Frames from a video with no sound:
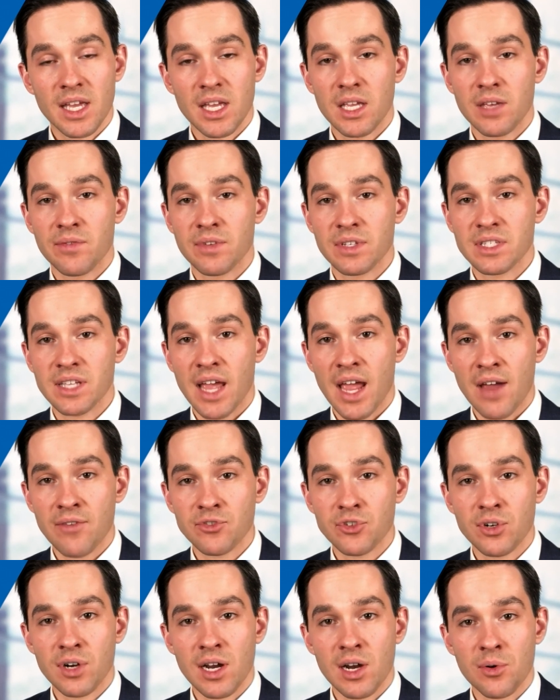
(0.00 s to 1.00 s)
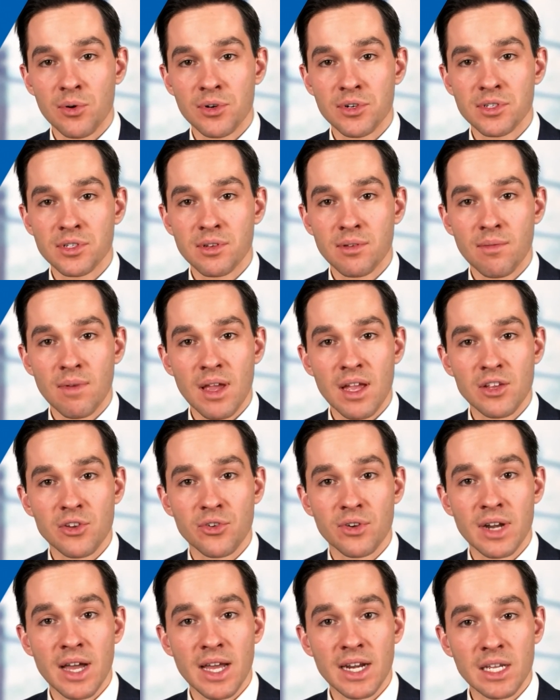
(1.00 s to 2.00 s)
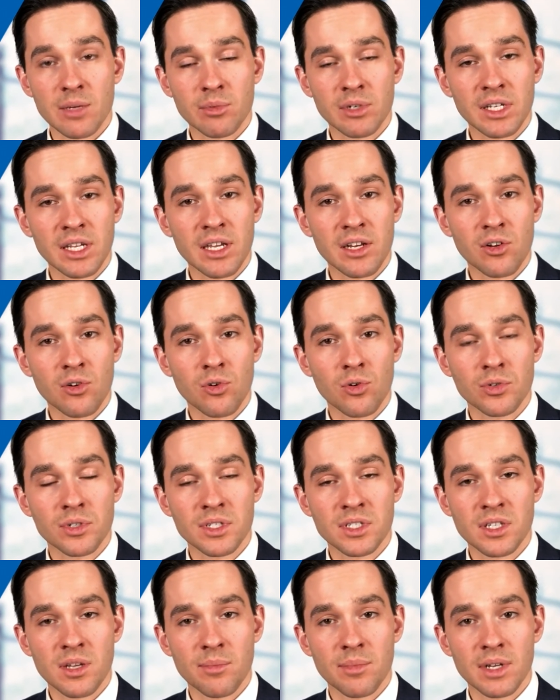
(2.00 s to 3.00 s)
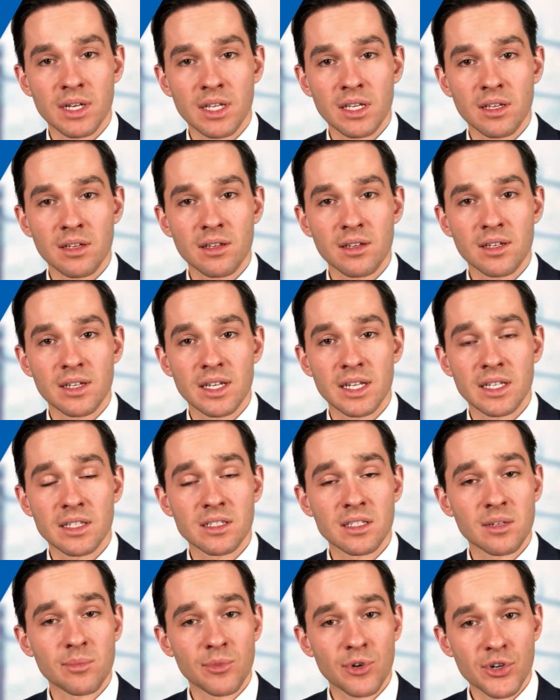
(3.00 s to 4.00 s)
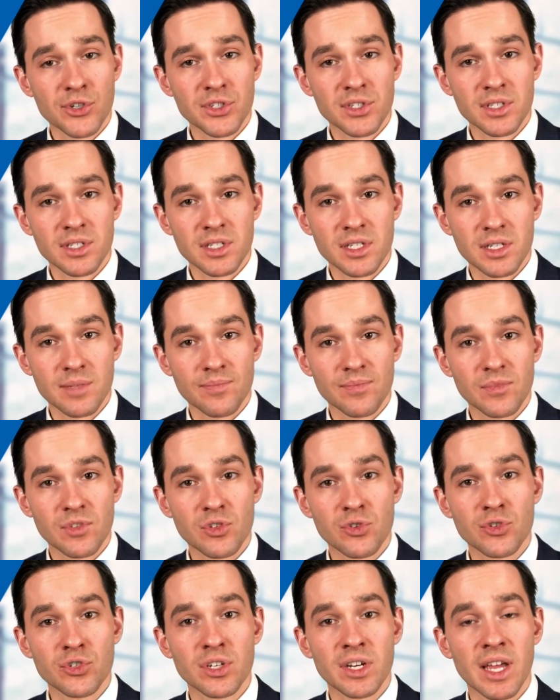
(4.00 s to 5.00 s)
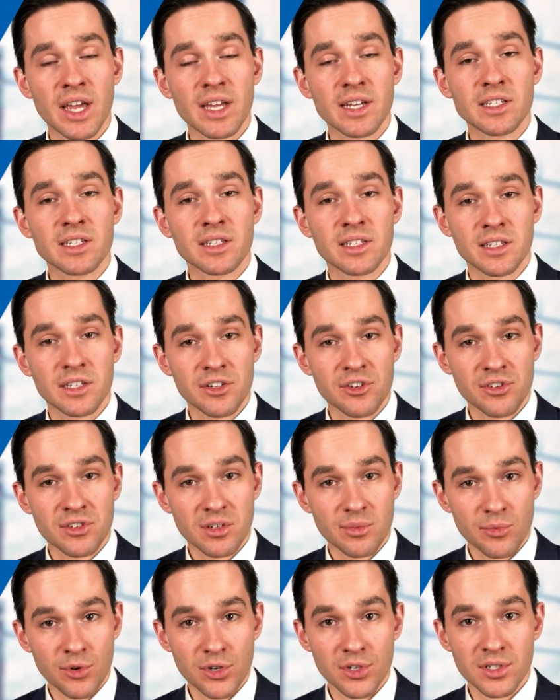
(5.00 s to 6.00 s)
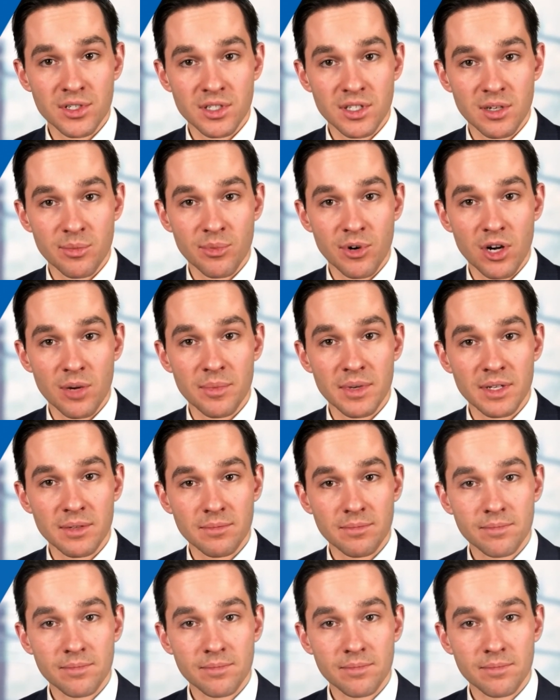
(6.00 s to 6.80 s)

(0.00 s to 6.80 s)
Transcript: If it's after hours and you're not able to get a hold of somebody and it's an emergency, you should head to the nearest emergency department.